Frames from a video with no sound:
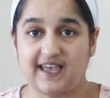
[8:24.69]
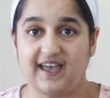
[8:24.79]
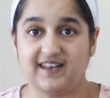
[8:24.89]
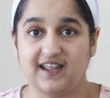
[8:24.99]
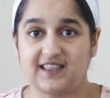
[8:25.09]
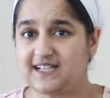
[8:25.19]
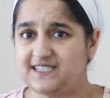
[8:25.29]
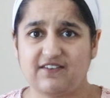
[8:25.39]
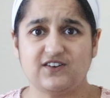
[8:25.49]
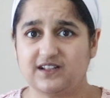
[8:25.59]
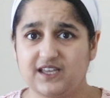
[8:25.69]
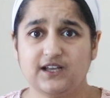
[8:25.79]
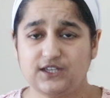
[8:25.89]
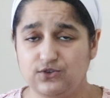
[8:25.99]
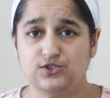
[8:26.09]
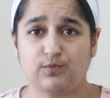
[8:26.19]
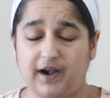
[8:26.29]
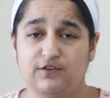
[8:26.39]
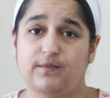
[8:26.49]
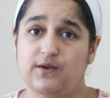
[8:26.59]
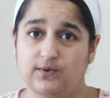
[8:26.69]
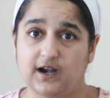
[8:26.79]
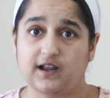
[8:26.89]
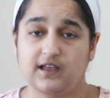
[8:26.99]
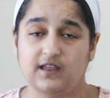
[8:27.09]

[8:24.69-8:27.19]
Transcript: and that's definitely a huge part of my work.